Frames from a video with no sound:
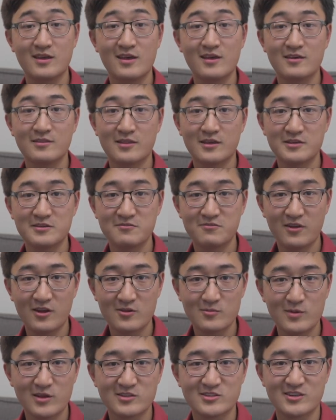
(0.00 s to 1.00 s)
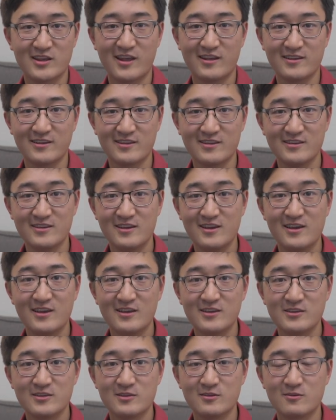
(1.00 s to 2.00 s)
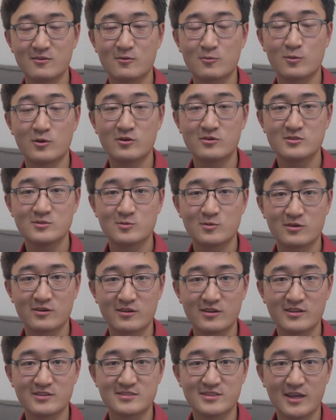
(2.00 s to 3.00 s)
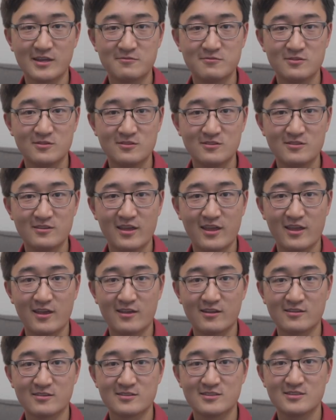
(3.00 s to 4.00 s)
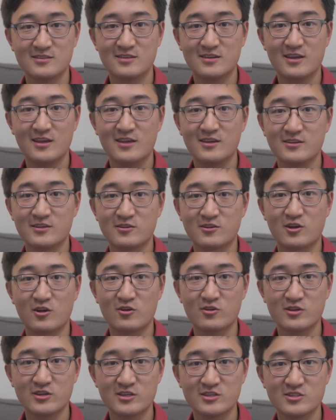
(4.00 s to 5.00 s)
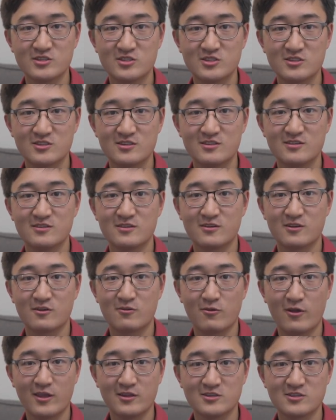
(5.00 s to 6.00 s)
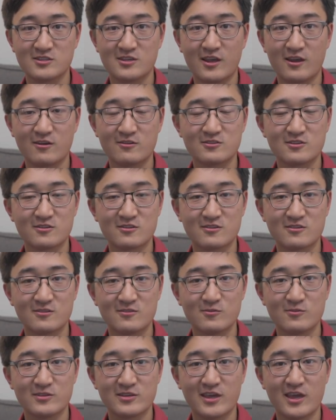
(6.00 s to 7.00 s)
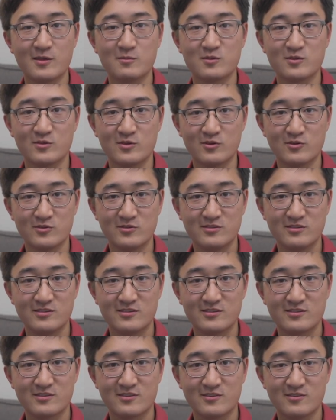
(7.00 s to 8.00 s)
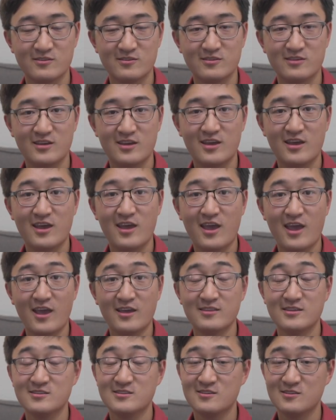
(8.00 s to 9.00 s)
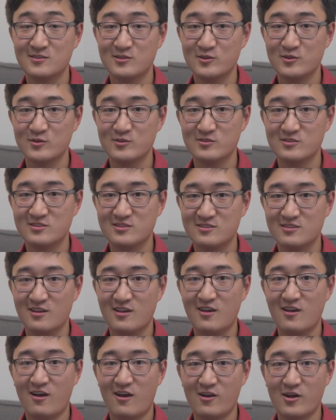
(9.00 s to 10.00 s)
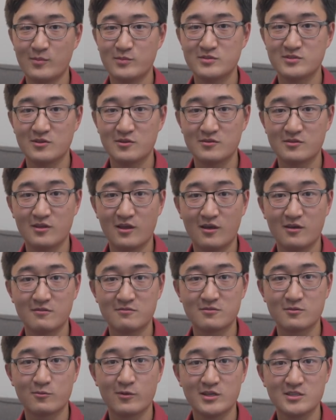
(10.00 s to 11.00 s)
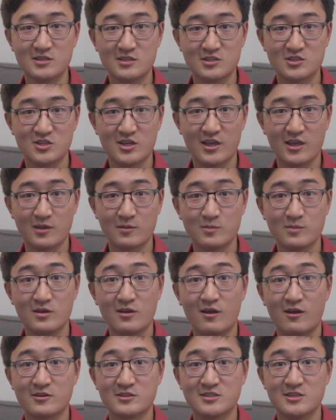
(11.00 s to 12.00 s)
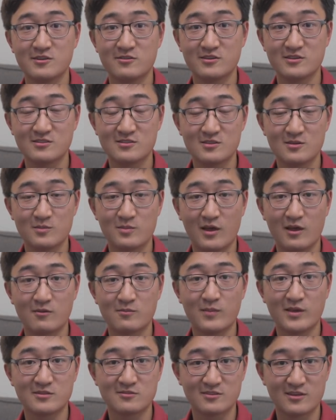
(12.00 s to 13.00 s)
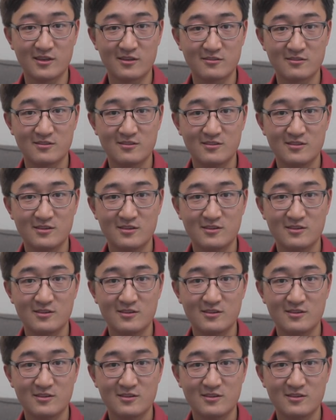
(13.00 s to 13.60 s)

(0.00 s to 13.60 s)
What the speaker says: Thank you very much, Annie. Your words were insightful, and your courage, your courageous character really came through. And this concludes our episode of Erasing Shame, our series about mental health.